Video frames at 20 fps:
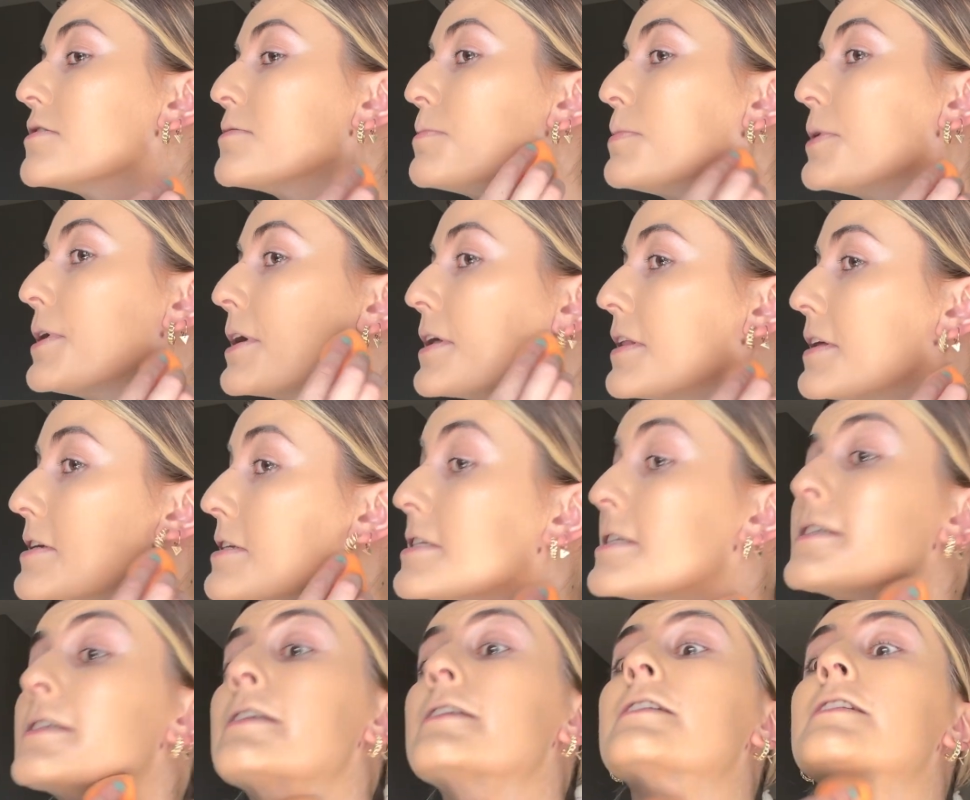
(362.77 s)
bring
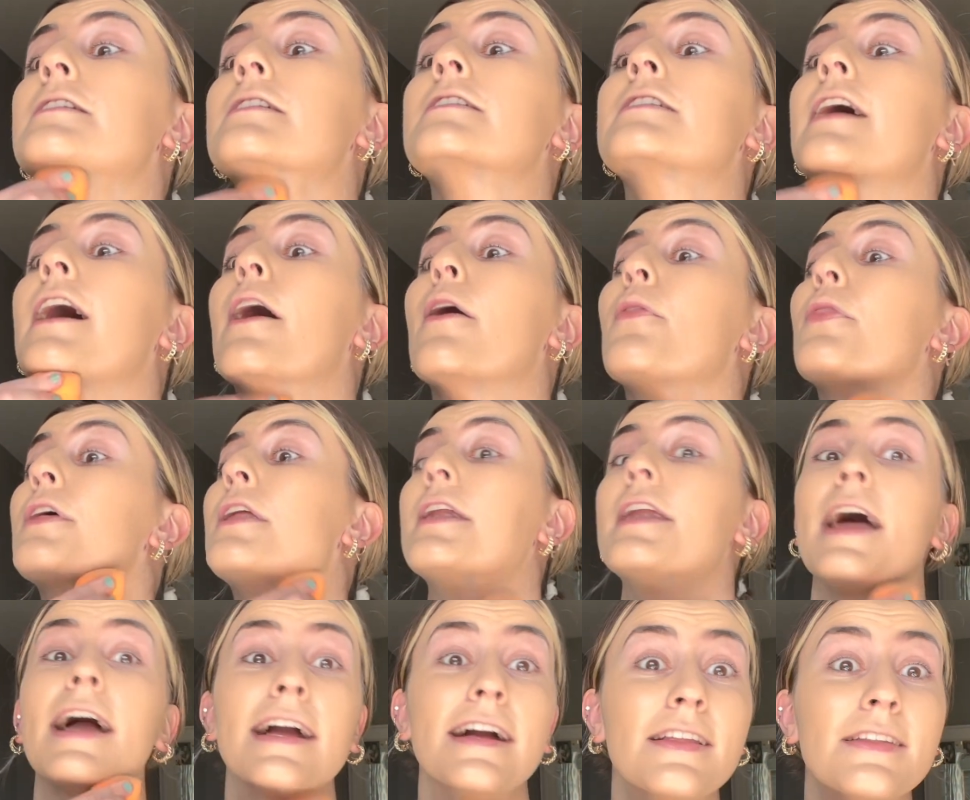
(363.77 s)
this down the
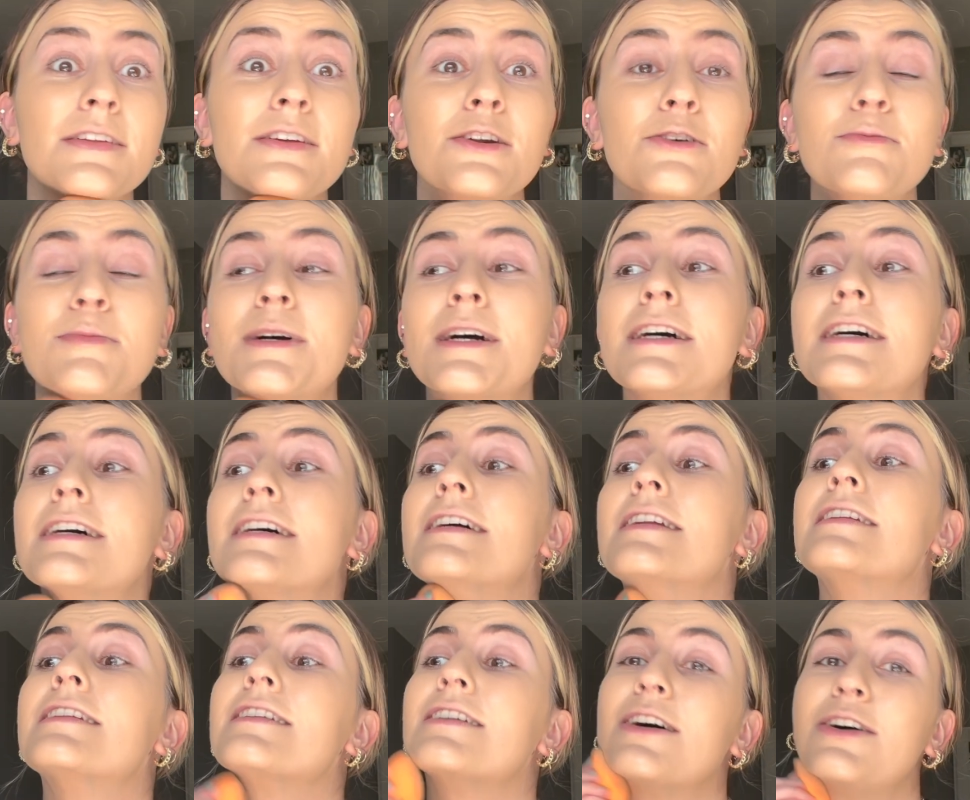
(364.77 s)
neck a little bit.
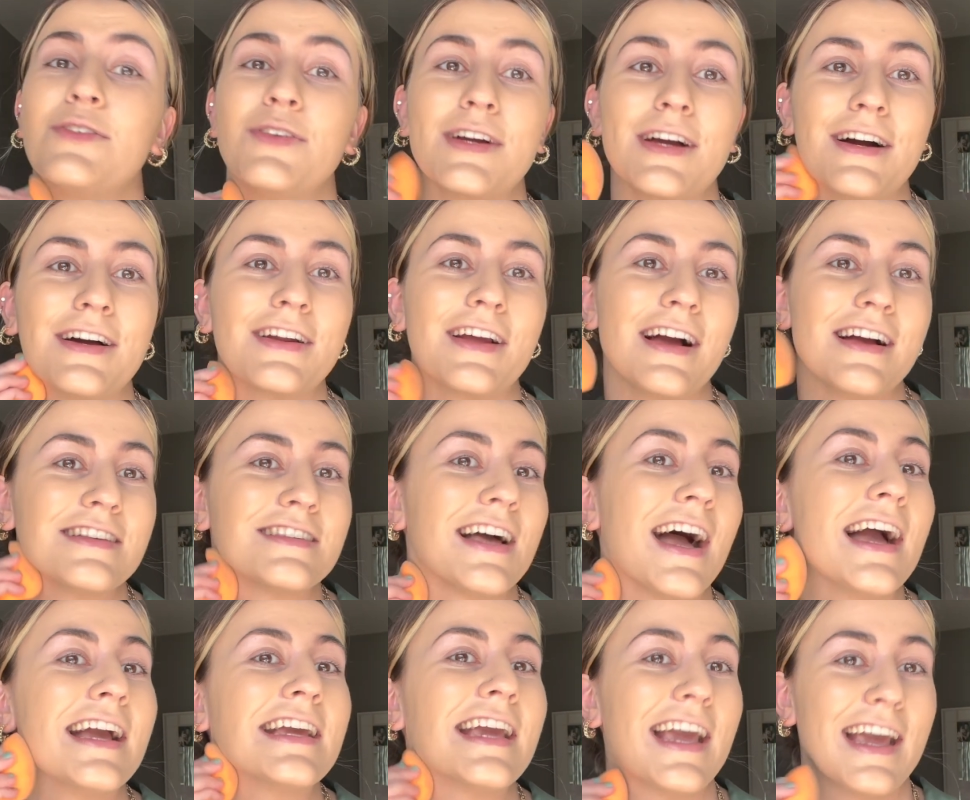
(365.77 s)
Oh my god, guys,
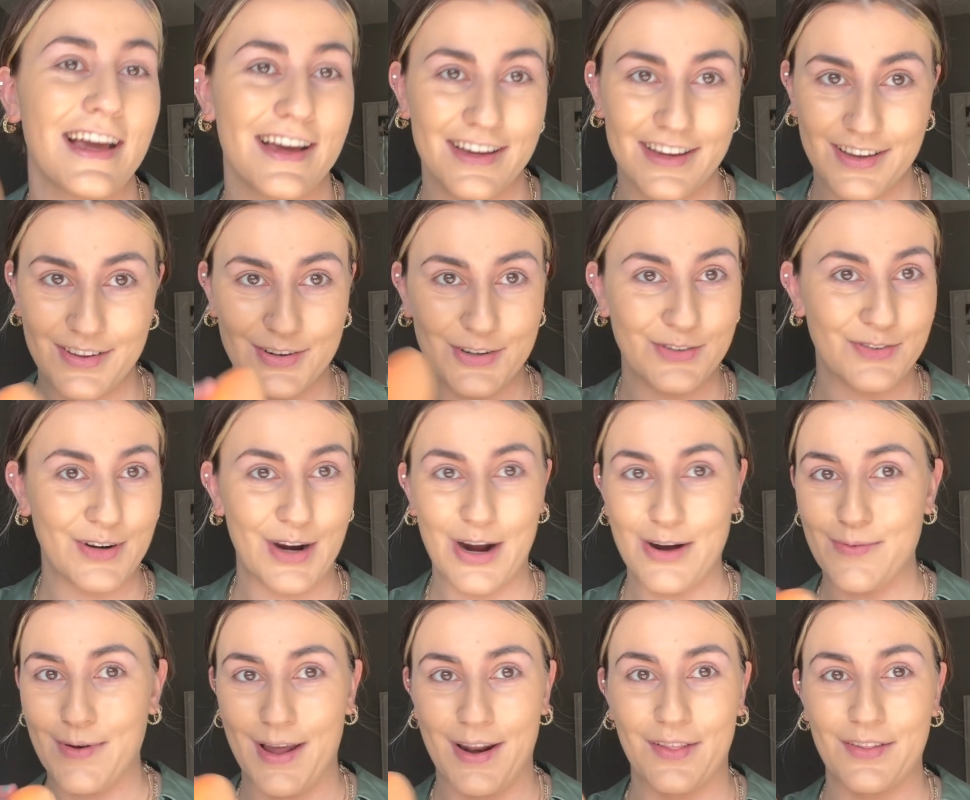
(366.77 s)
I can't get over how
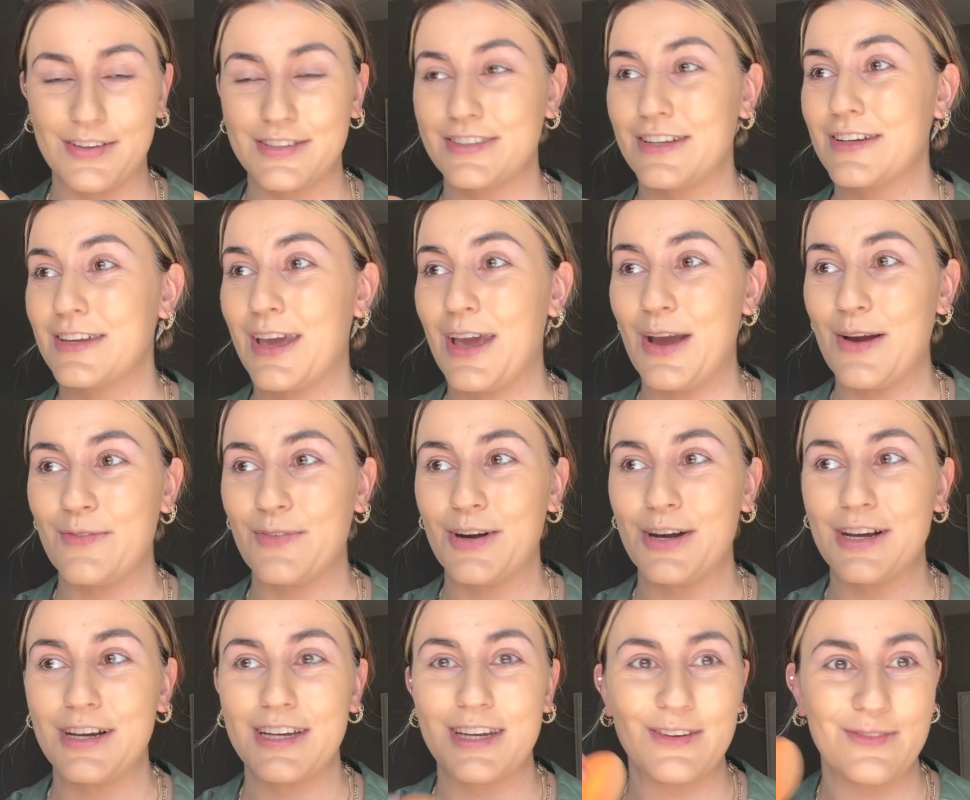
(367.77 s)
bad it looks on
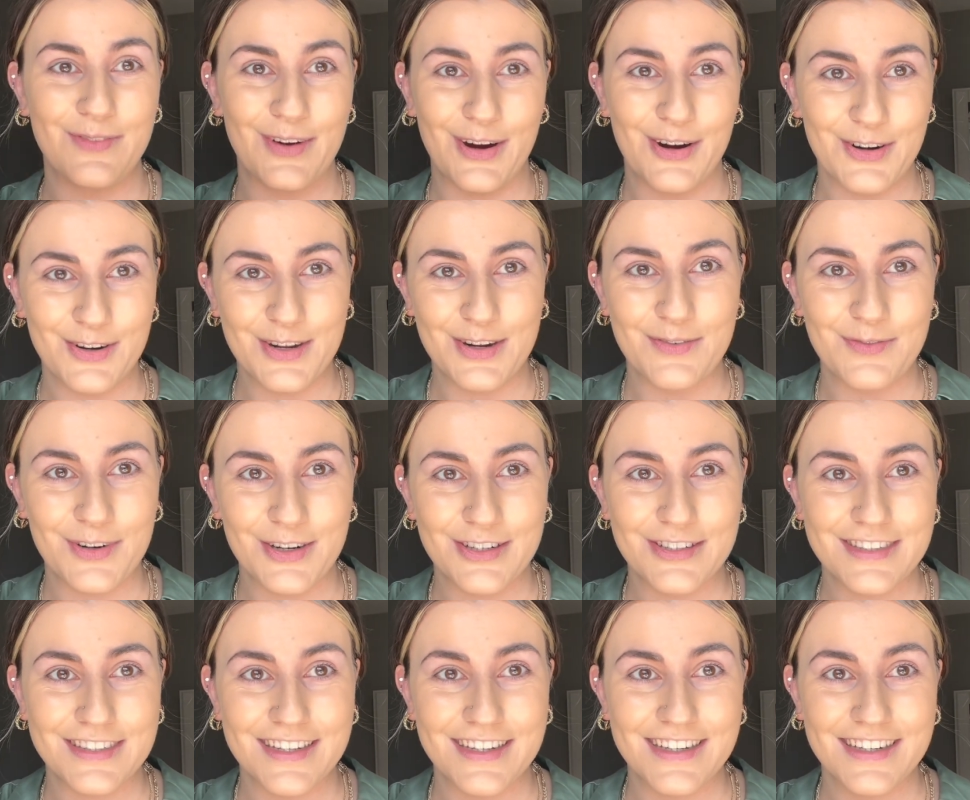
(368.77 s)
camera compared to in
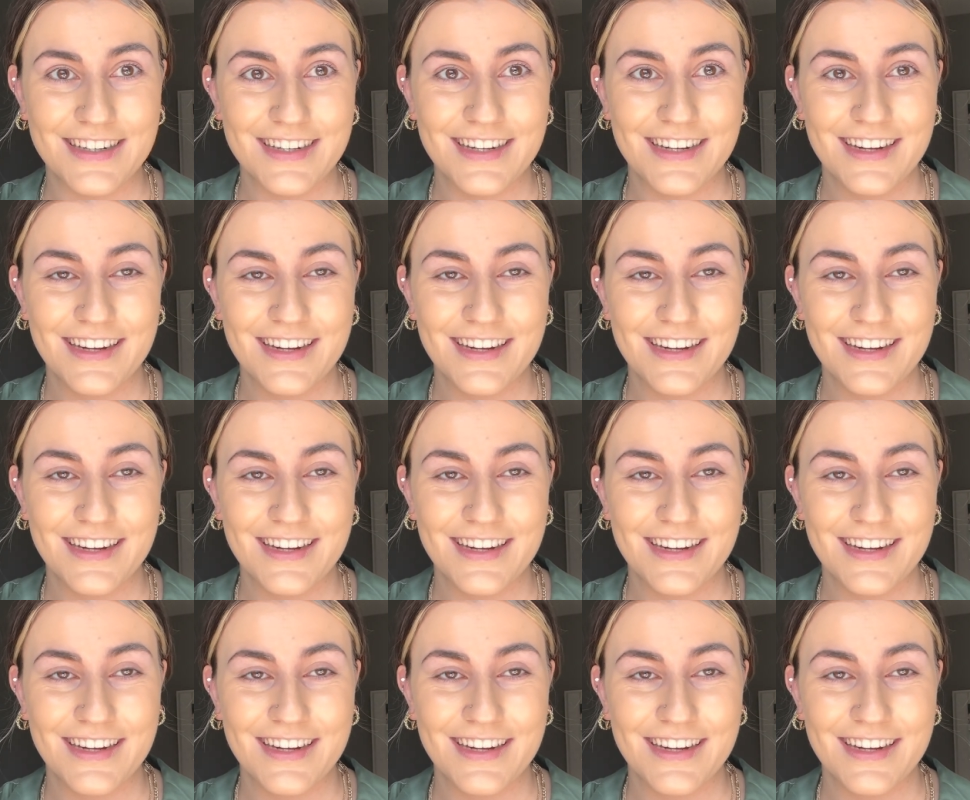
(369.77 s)
person.